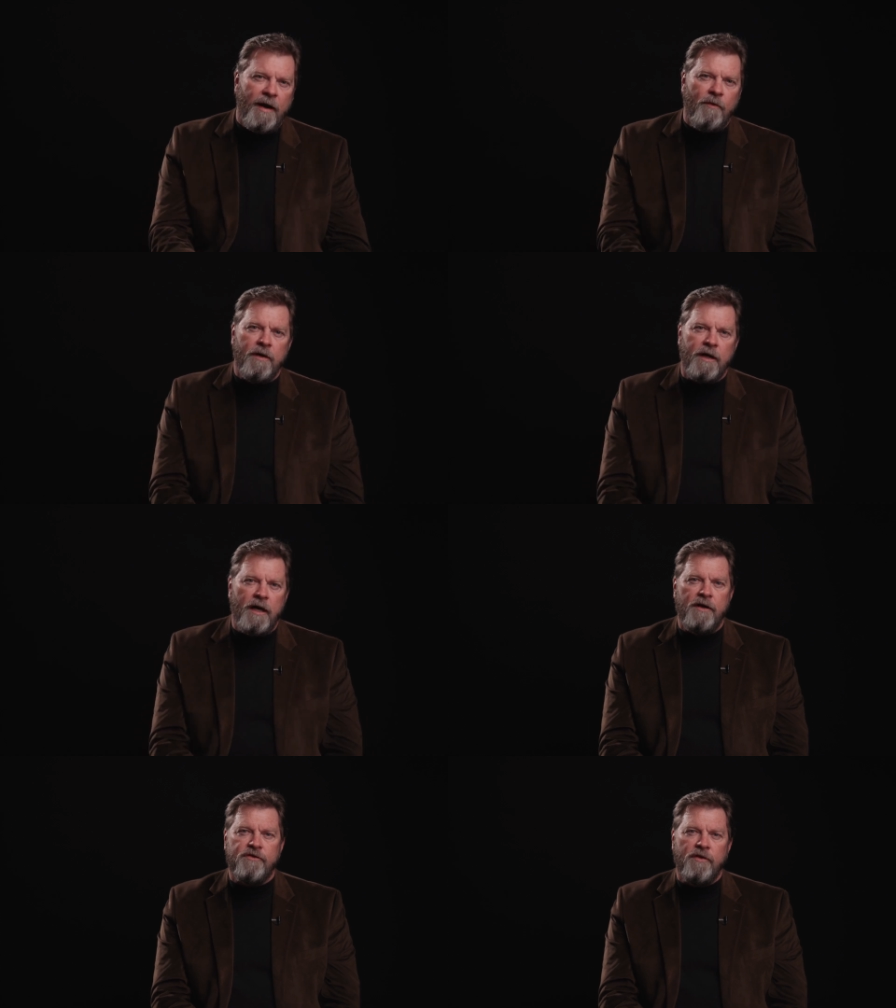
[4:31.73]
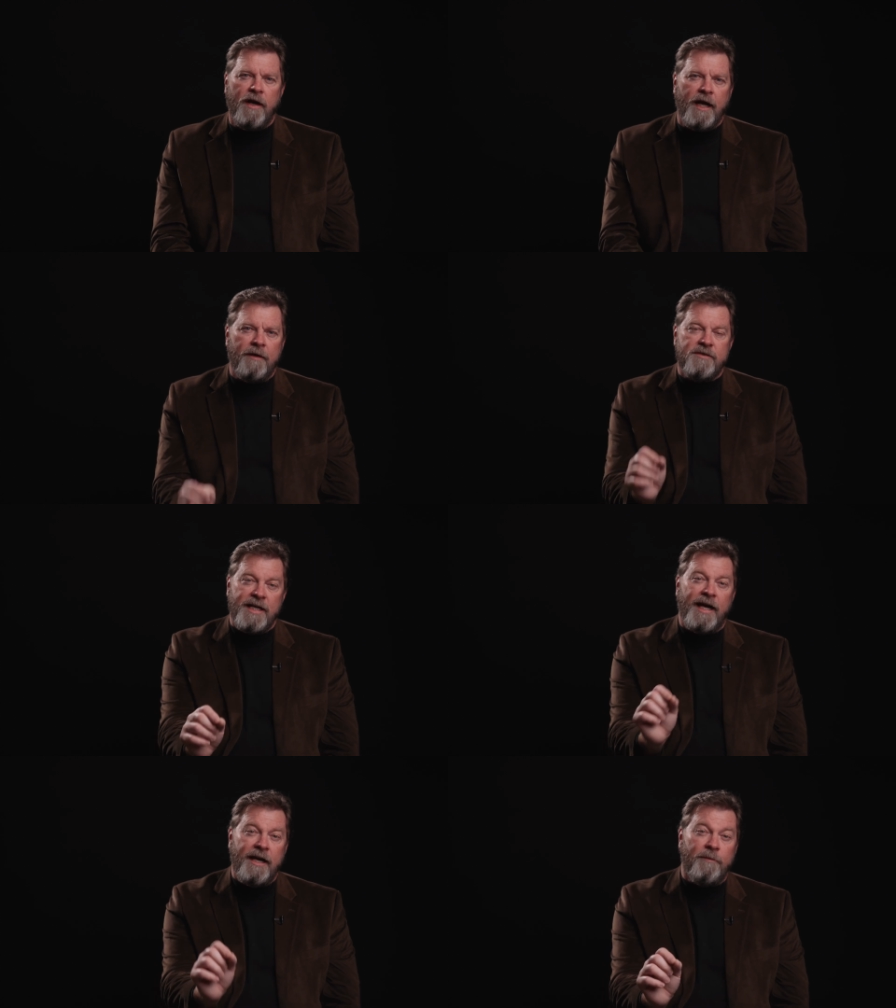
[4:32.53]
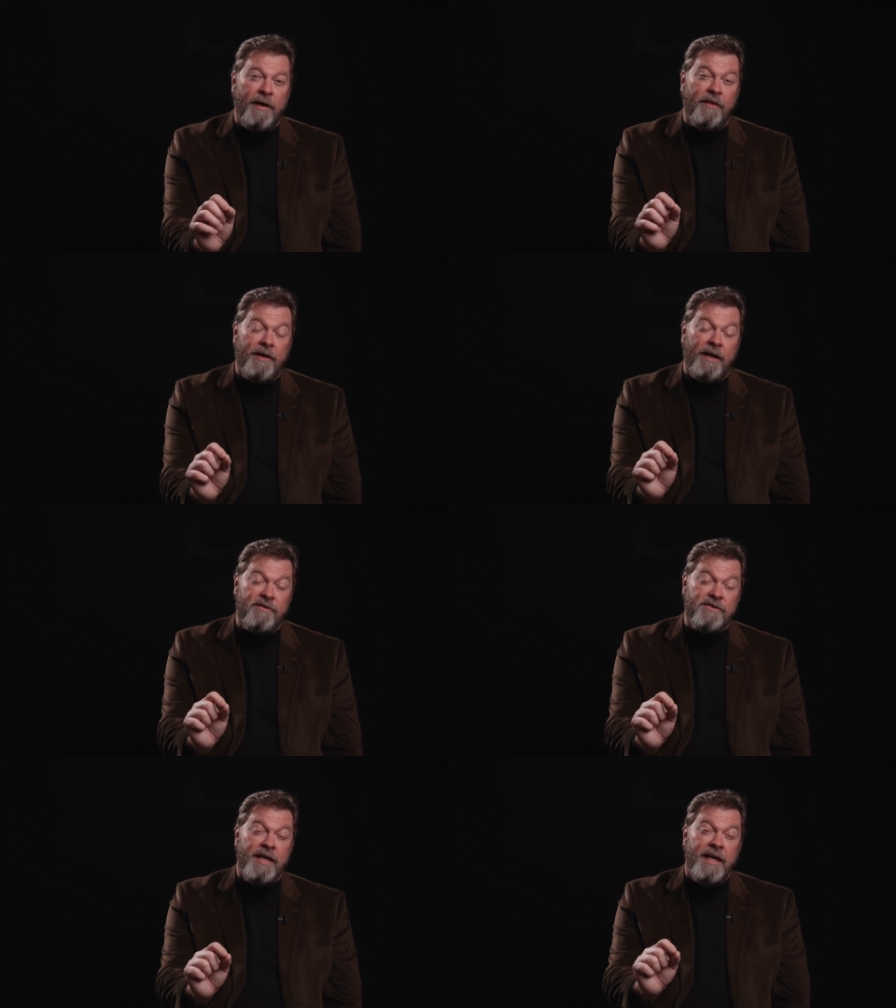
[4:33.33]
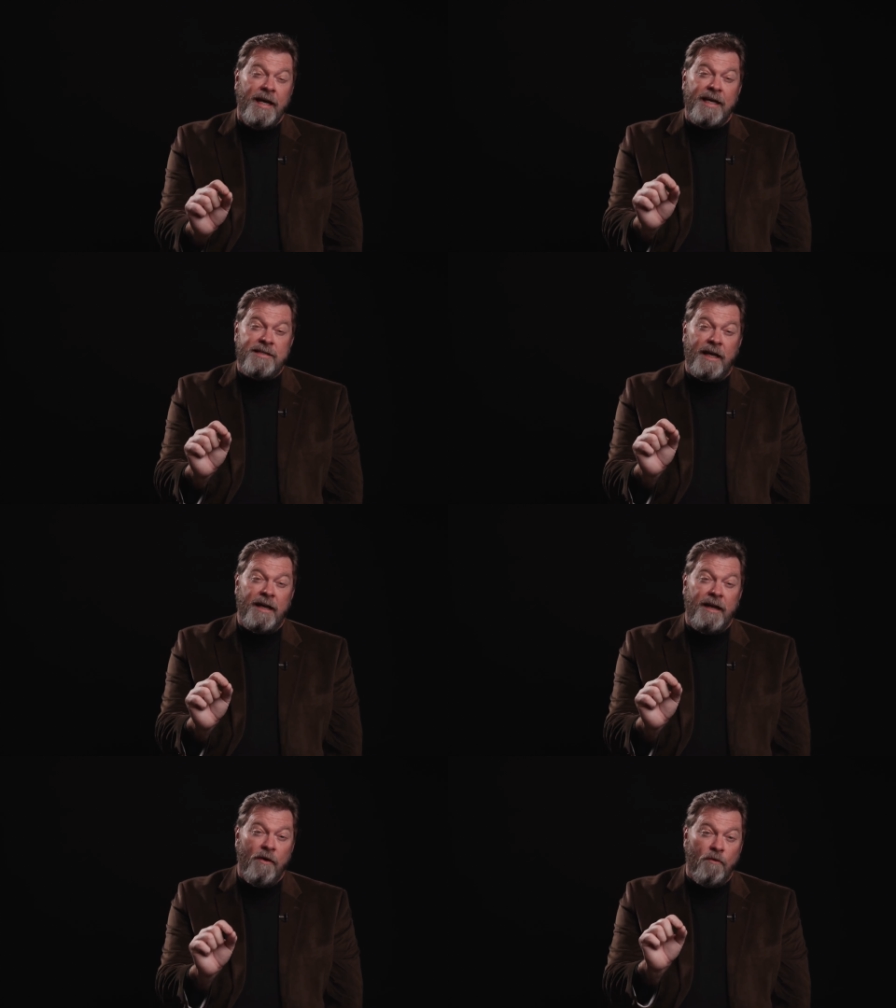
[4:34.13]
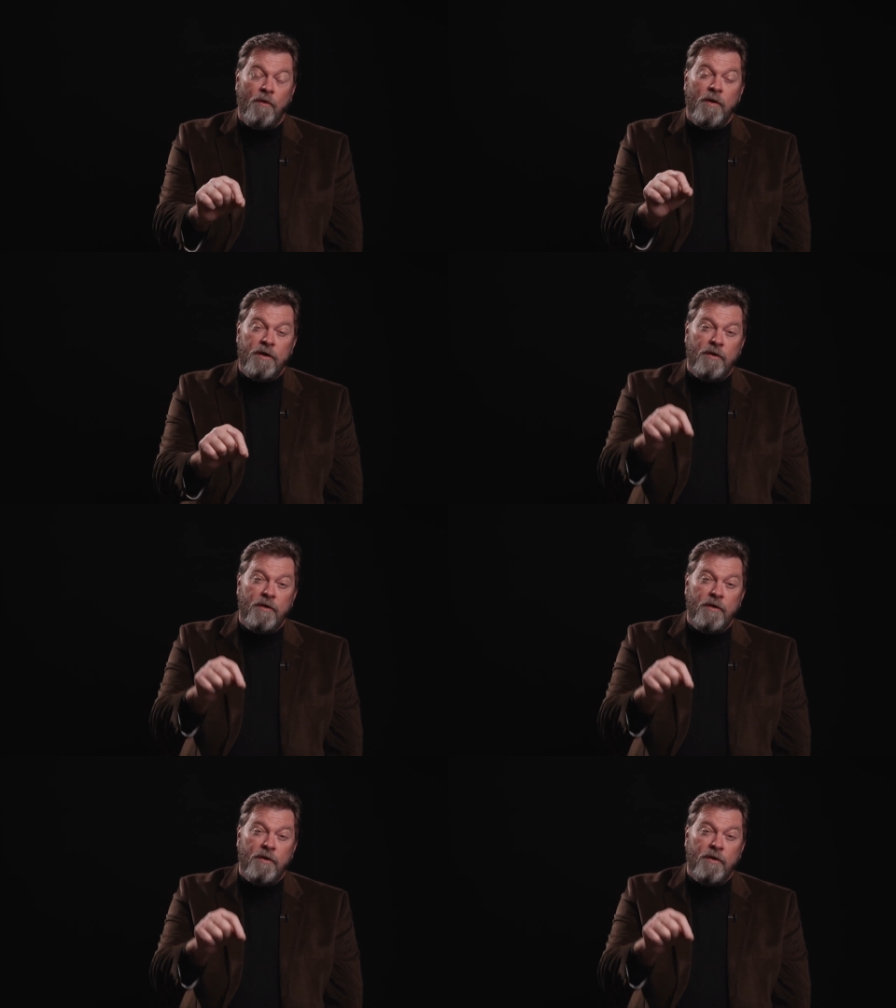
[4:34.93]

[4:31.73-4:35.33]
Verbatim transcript: about what God is doing. I'm excited about this, is that what we're